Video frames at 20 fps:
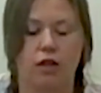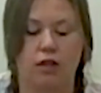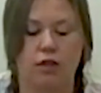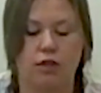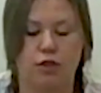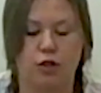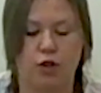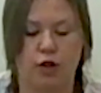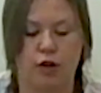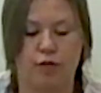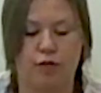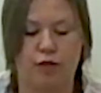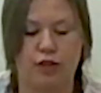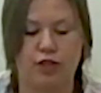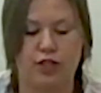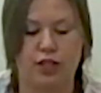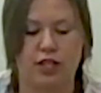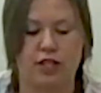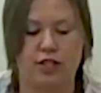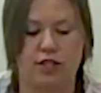So at
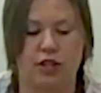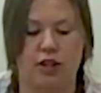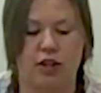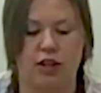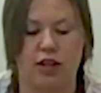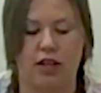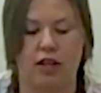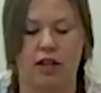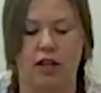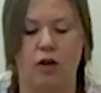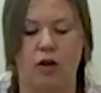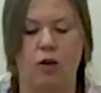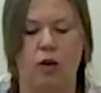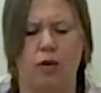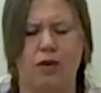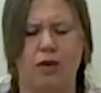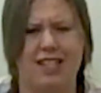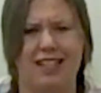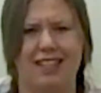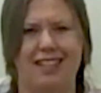first I started and the hole
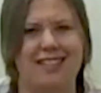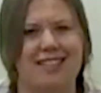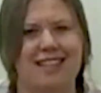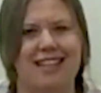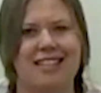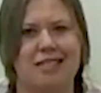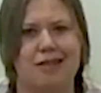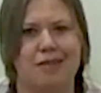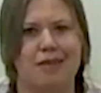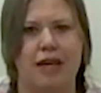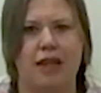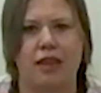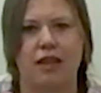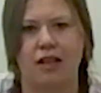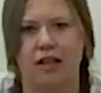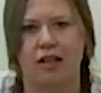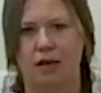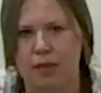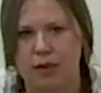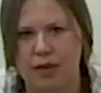was like the size of my
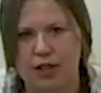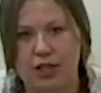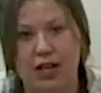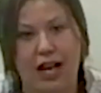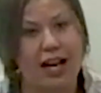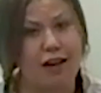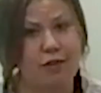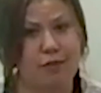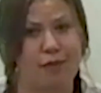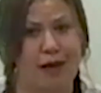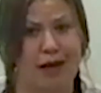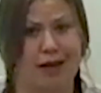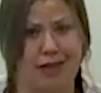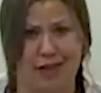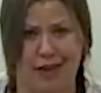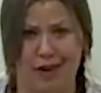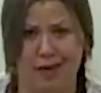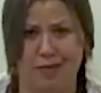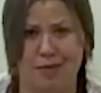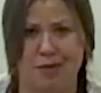thumb, which I have big
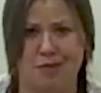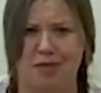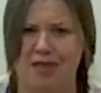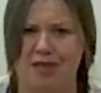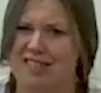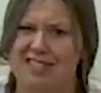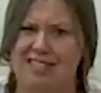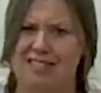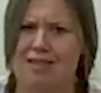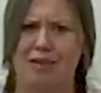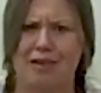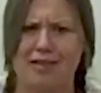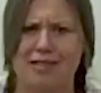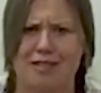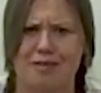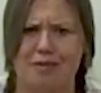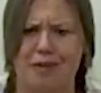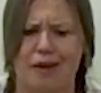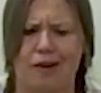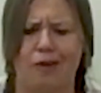thumbs, but it still wasn't
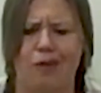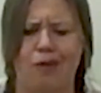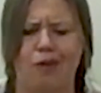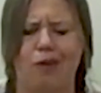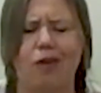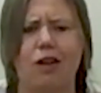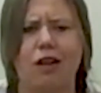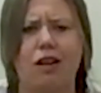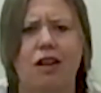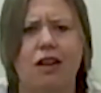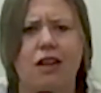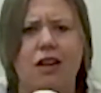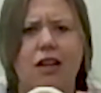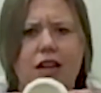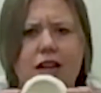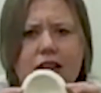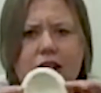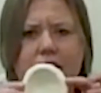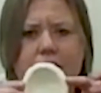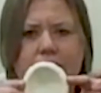a big hole.
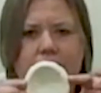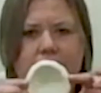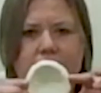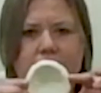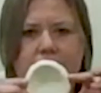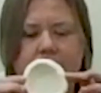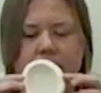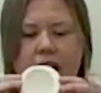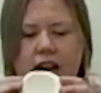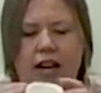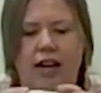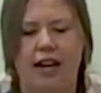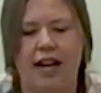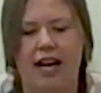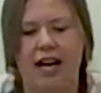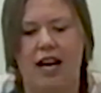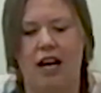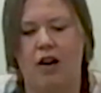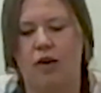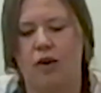And then
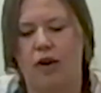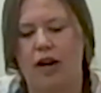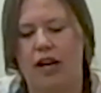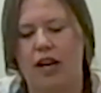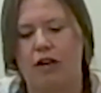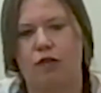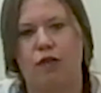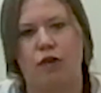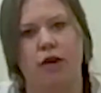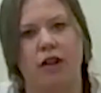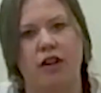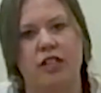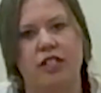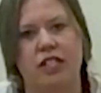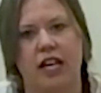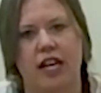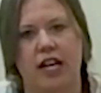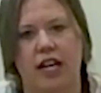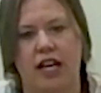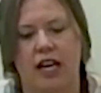now I have what looks
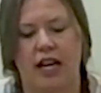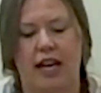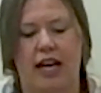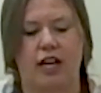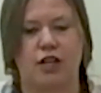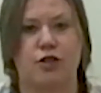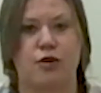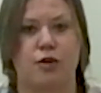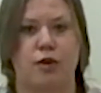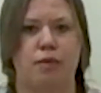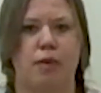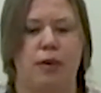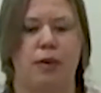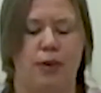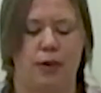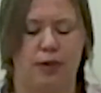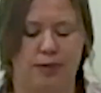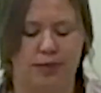like an actual bowl.